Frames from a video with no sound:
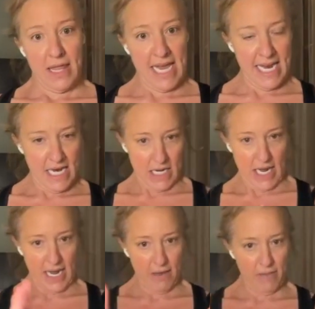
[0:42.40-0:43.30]
Then
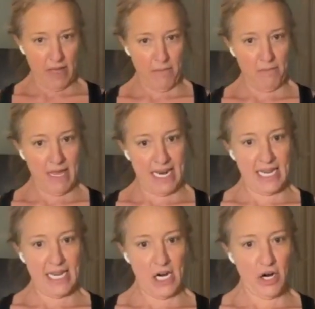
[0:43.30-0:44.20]
come mid
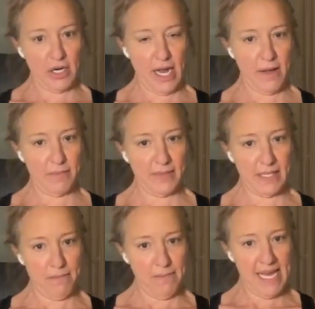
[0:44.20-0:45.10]
year,
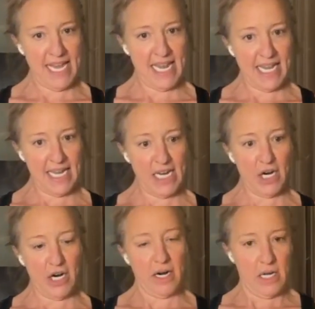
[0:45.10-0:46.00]
comes mid
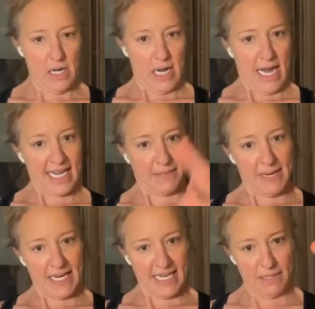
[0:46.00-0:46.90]
year.
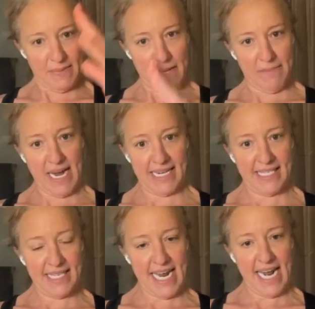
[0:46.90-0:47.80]
Husband gets bit by a
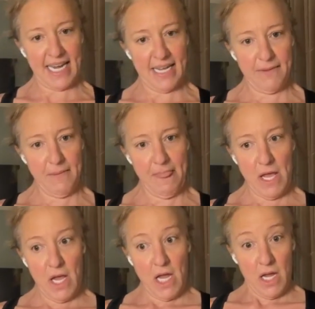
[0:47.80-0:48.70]
snake.
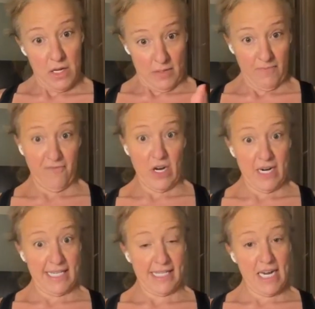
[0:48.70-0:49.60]

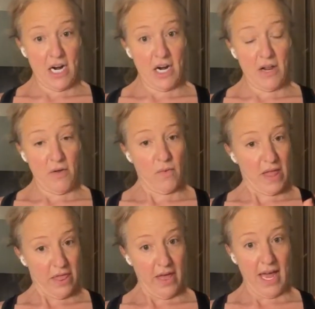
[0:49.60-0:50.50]
Very scared.
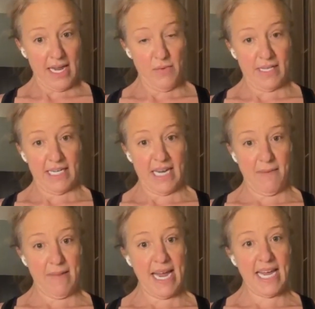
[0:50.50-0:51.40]
We thought he wasn't
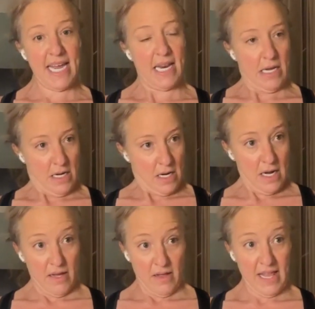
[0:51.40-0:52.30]
going to make it.
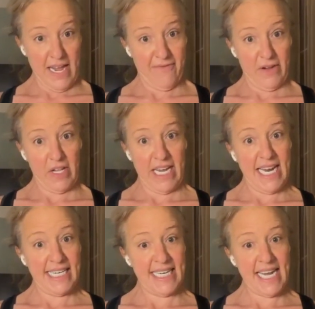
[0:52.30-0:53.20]
Thankfully,
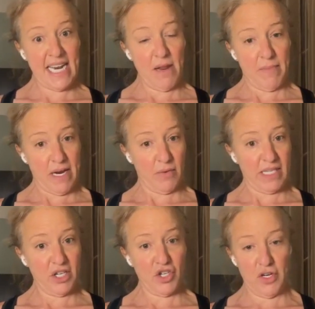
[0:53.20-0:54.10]
he did, but it
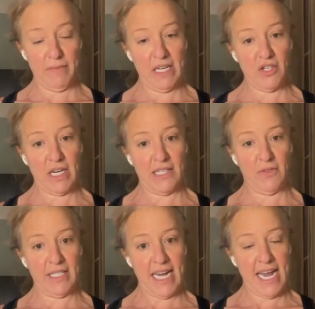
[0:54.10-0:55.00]
was extremely
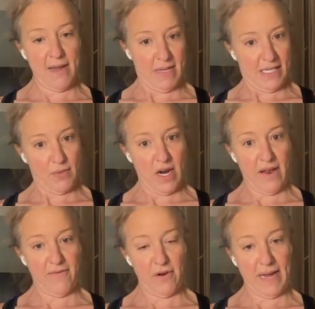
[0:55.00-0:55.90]
stressful time. This went
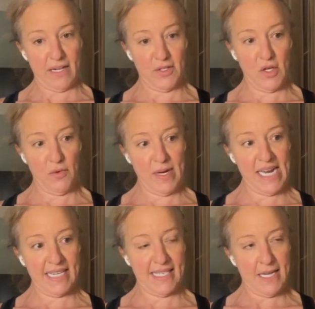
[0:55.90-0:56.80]
on for about two
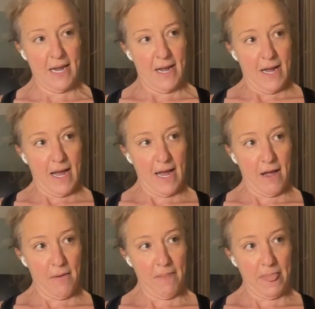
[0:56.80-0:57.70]
weeks.
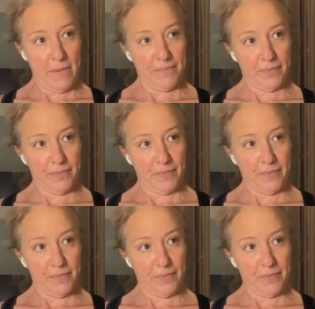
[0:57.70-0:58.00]
Um,